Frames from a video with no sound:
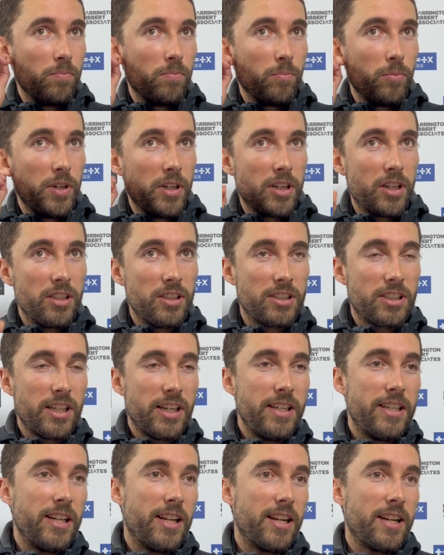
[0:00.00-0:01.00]
We'd
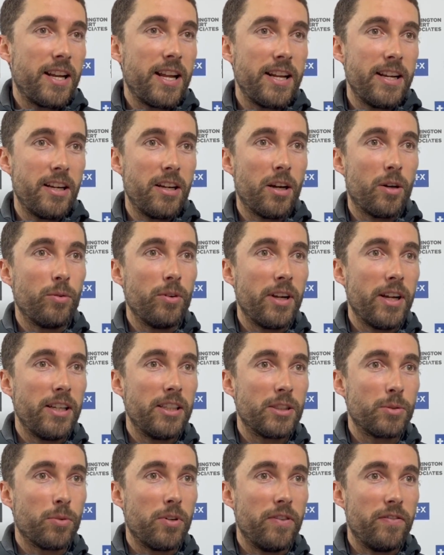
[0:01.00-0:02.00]
conceded a late goal
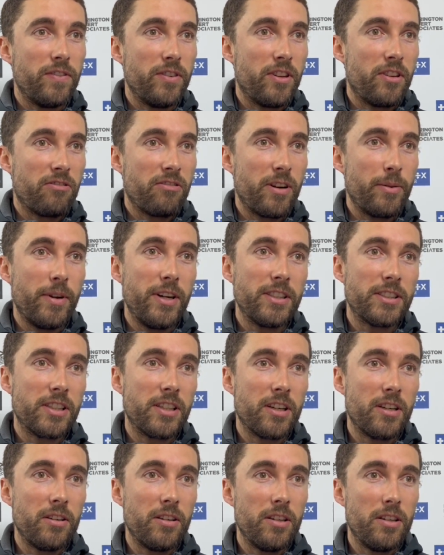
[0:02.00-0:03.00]
against Watford 3 weeks
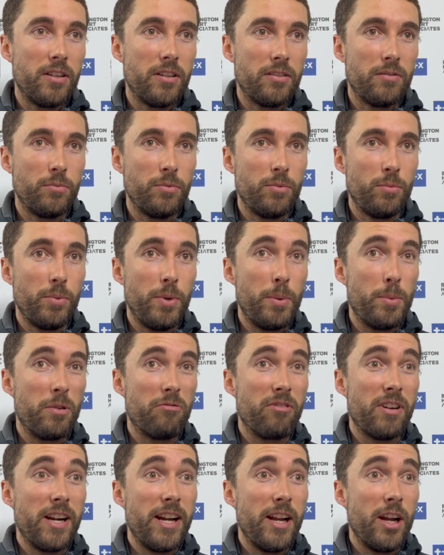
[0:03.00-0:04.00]
ago that we were
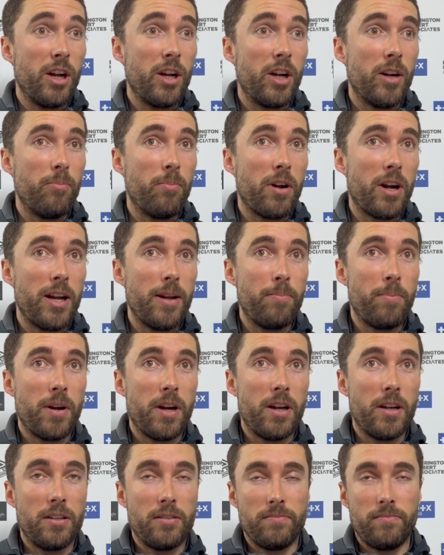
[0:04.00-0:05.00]
really hurt by,
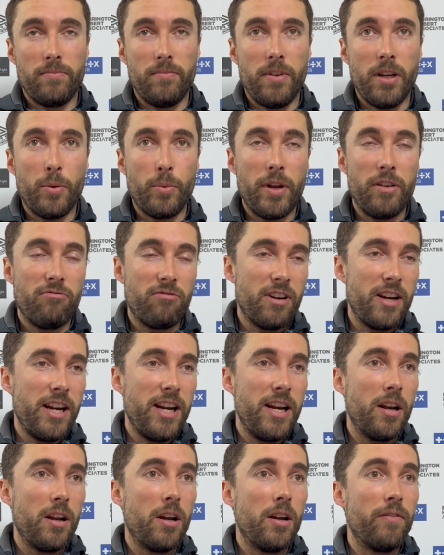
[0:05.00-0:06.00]
but we
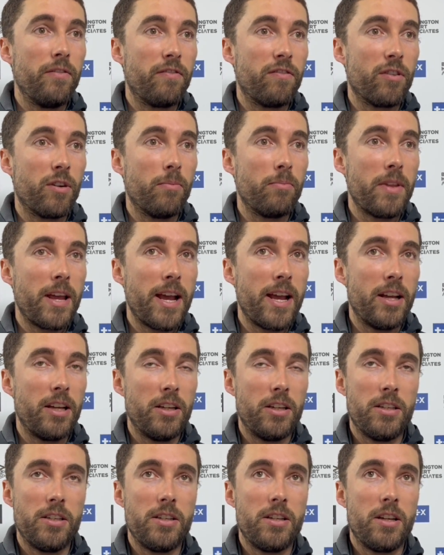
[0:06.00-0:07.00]
really learnt from that.
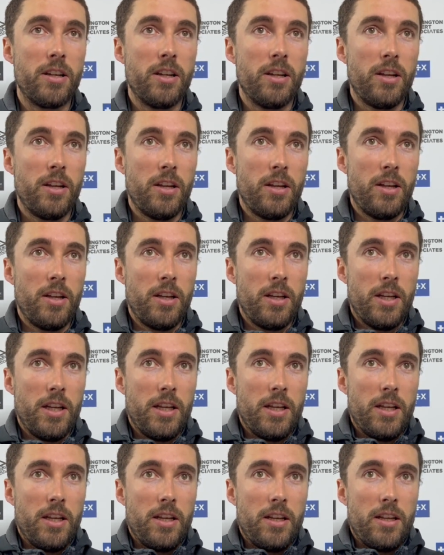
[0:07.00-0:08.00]
And
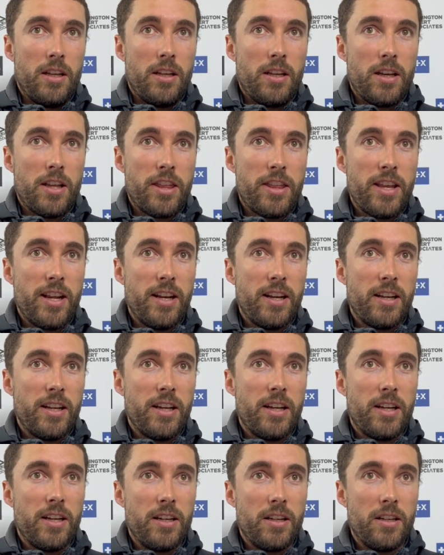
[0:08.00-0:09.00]
I think
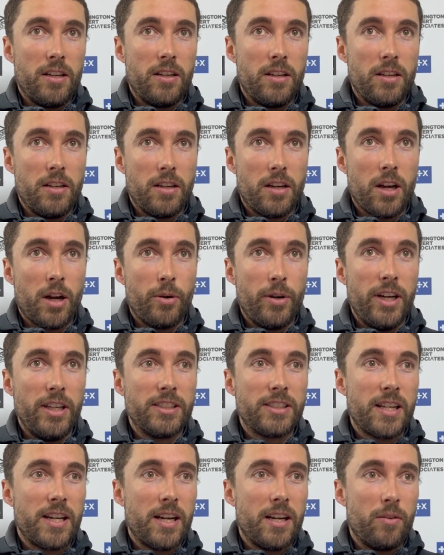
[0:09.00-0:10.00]
that going
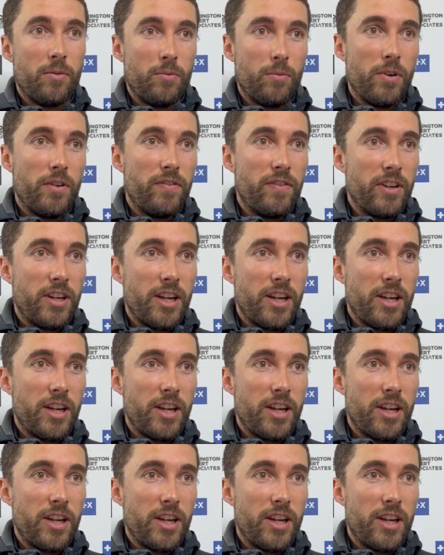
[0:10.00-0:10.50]
into that Watford